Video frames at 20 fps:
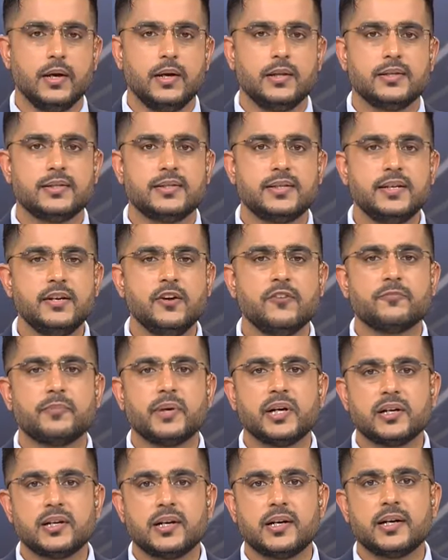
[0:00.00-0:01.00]
The city of
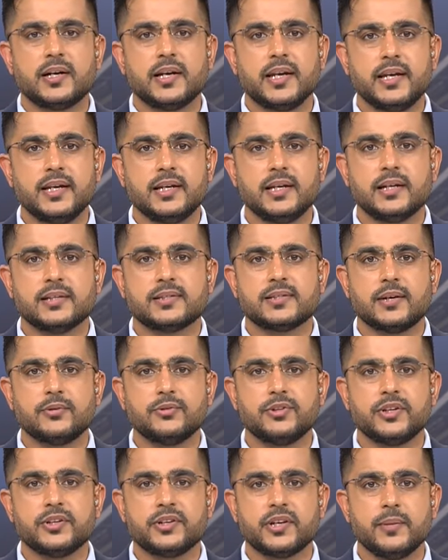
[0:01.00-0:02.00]
Makkah in
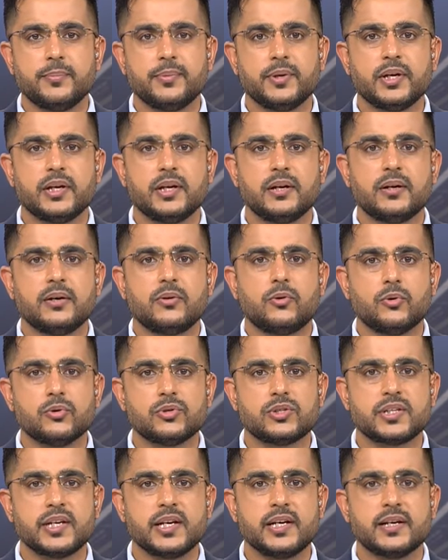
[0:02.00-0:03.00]
Saudi Arabia
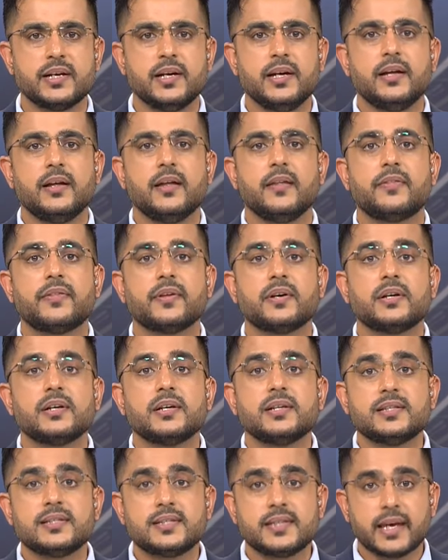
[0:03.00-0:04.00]
hosted
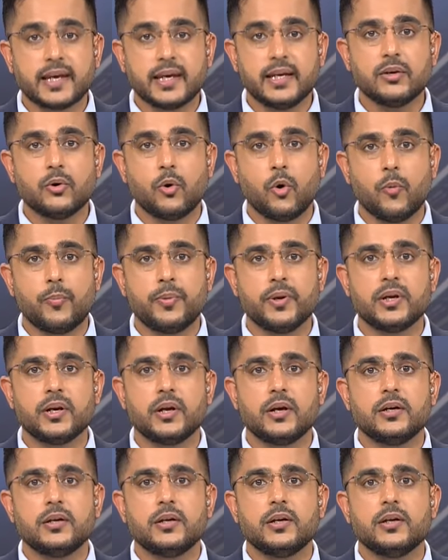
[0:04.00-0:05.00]
the second
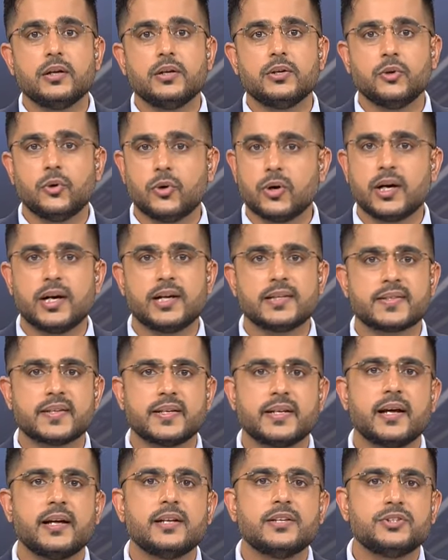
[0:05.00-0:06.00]
Open Yoga
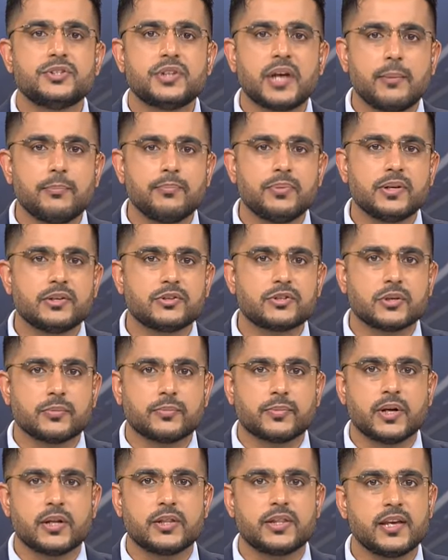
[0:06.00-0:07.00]
Asana
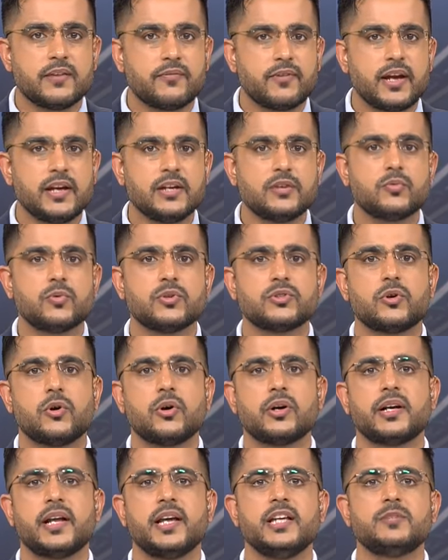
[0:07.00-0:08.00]
Championship. The event was
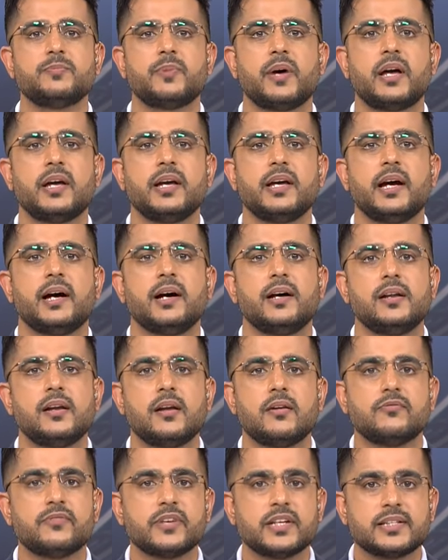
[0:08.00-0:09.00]
organized by
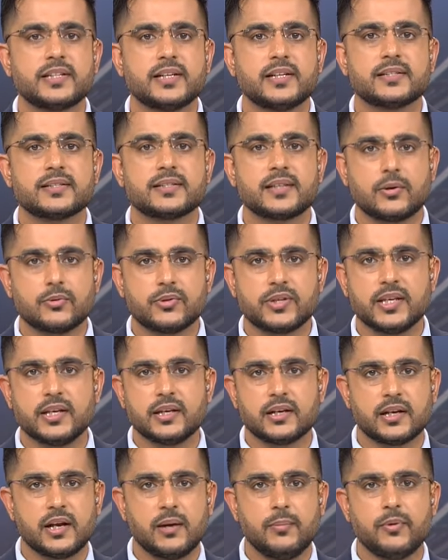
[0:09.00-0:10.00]
Al-Veda
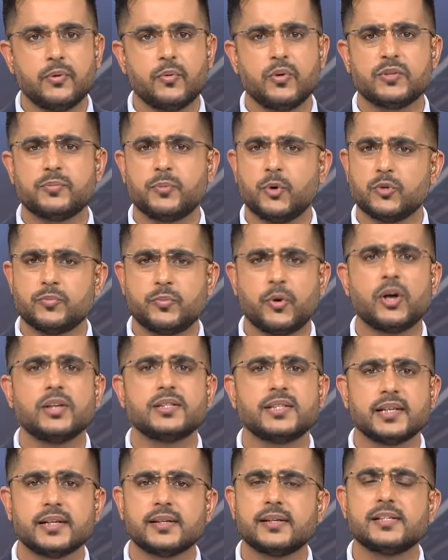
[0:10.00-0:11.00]
Saudi Club, with both
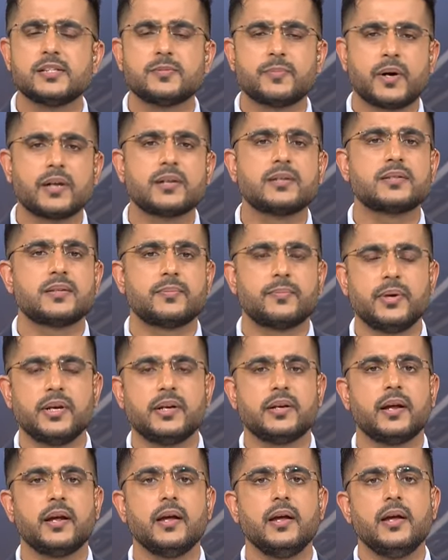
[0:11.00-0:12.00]
boys and girls
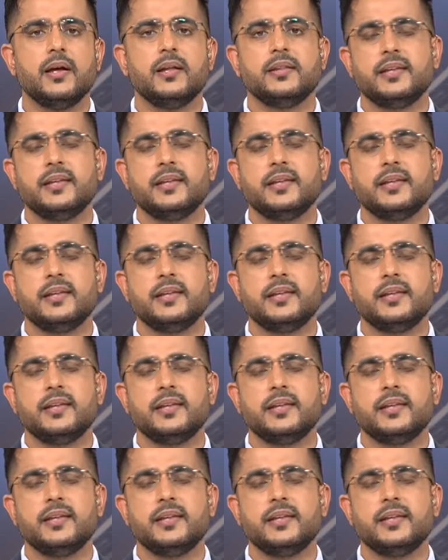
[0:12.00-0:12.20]
participating.